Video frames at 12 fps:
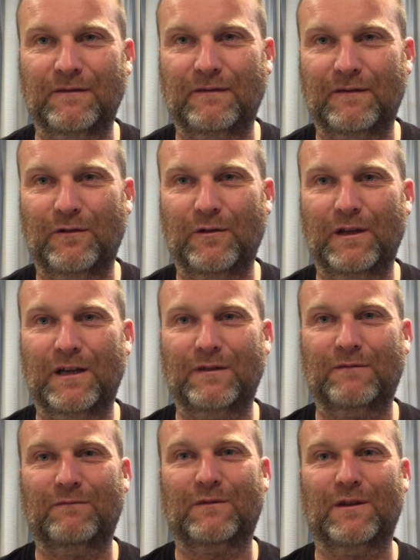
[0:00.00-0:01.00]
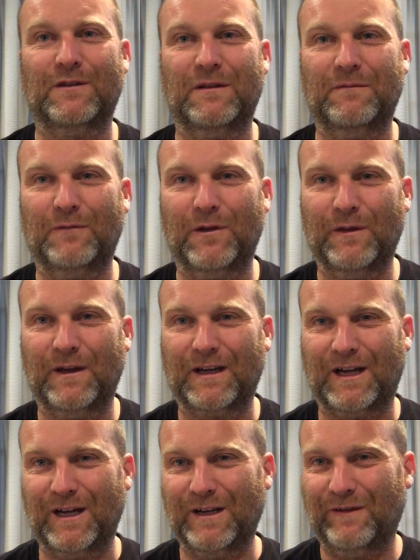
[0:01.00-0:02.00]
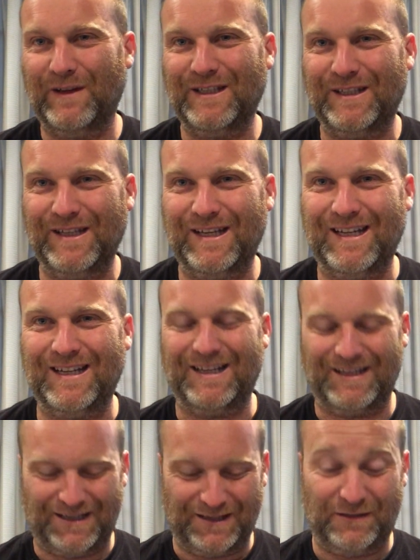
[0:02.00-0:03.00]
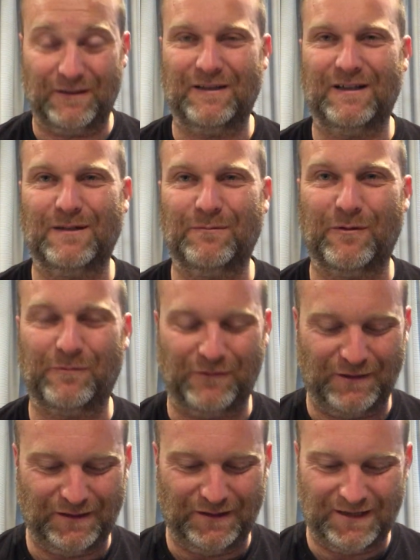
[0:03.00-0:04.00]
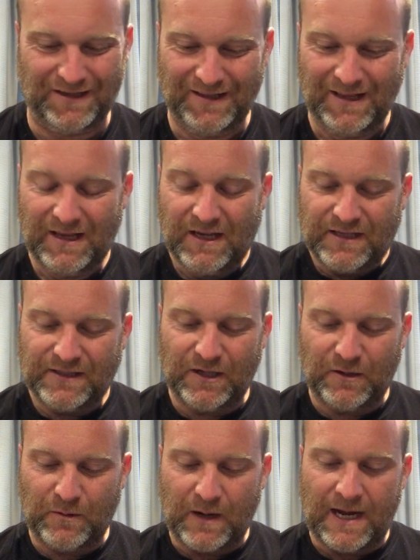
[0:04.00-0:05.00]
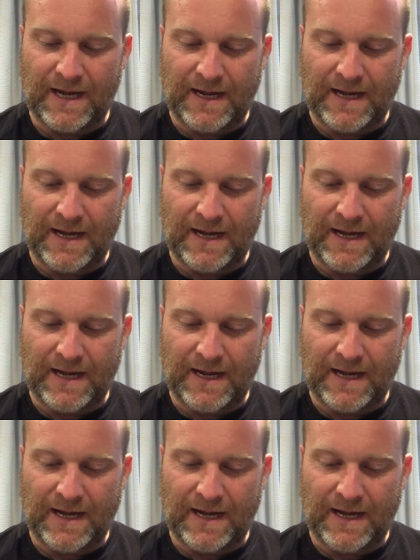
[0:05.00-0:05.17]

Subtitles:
and all that, because I'm not that kind of engineer. That's a proper engineer. So